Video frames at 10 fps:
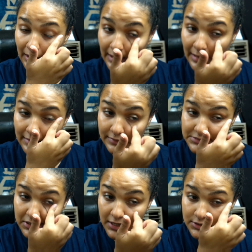
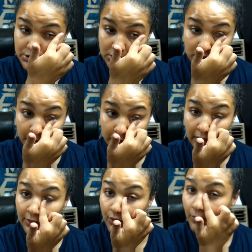And I just like to put
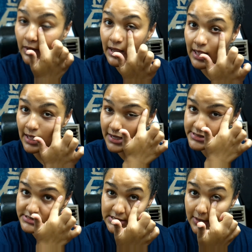it under my
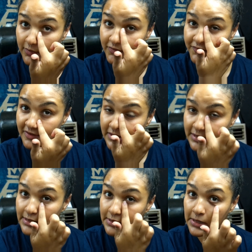eyes to help fill
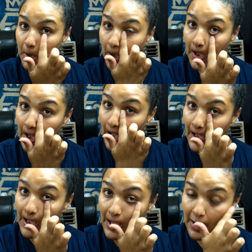in
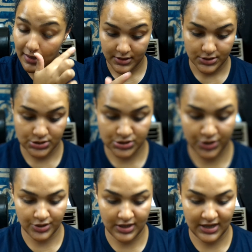
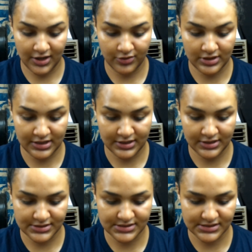certain
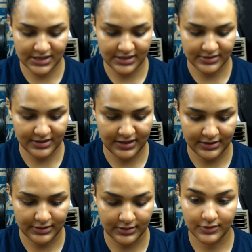areas, and
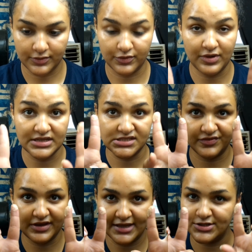then the rest of
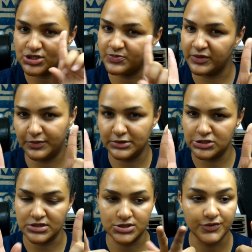it I just split
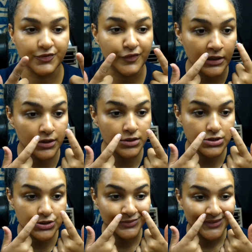between 2
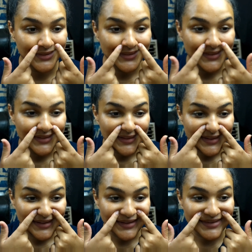fingers,
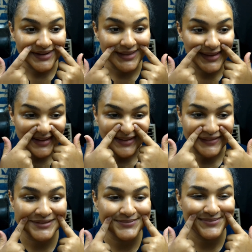and then I like to
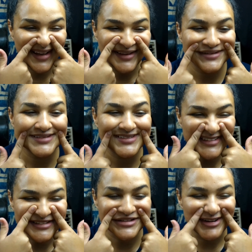smile to
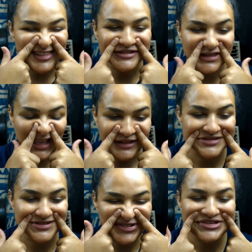see where those
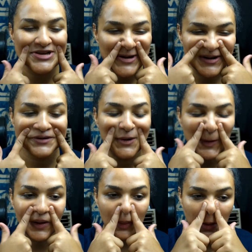lines really are,
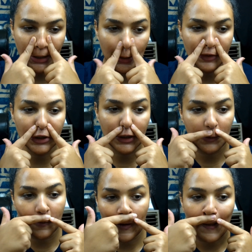and then I give it a
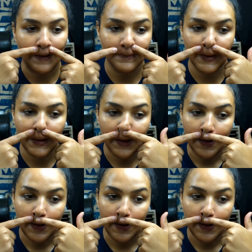good rub